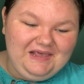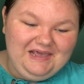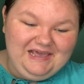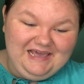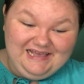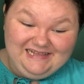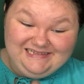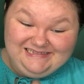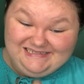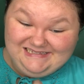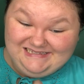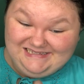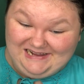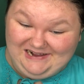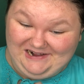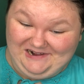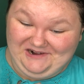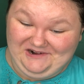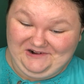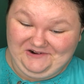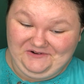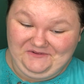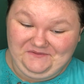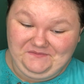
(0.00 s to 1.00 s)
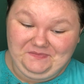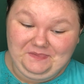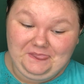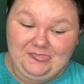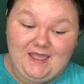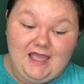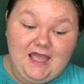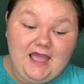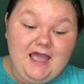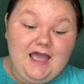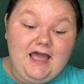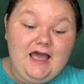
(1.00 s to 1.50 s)
And so
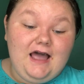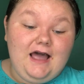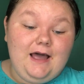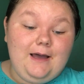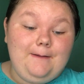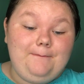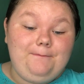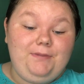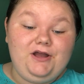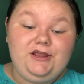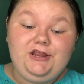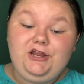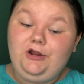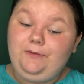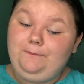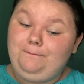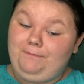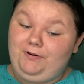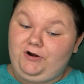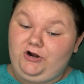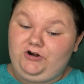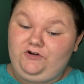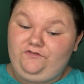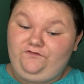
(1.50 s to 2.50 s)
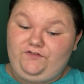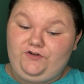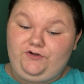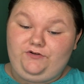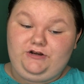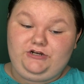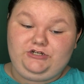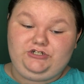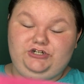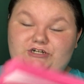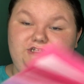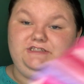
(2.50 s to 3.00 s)
put your bird food
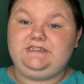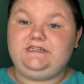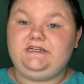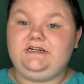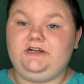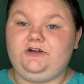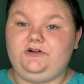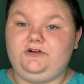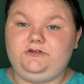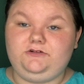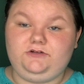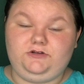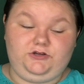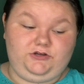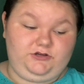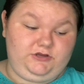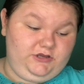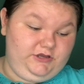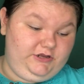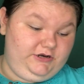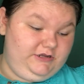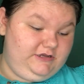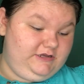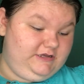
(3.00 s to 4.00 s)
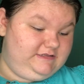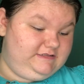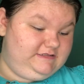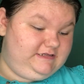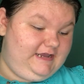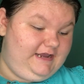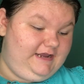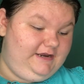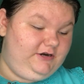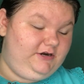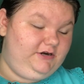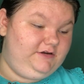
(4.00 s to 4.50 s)
and treats in a good
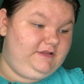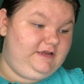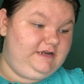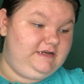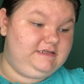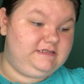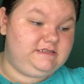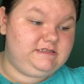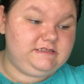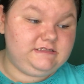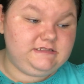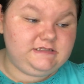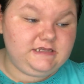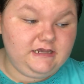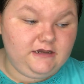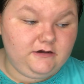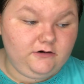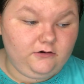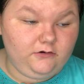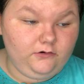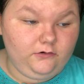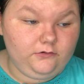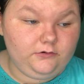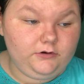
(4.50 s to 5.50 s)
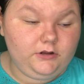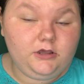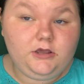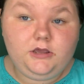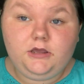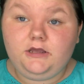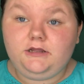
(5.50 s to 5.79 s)
container that is sealed.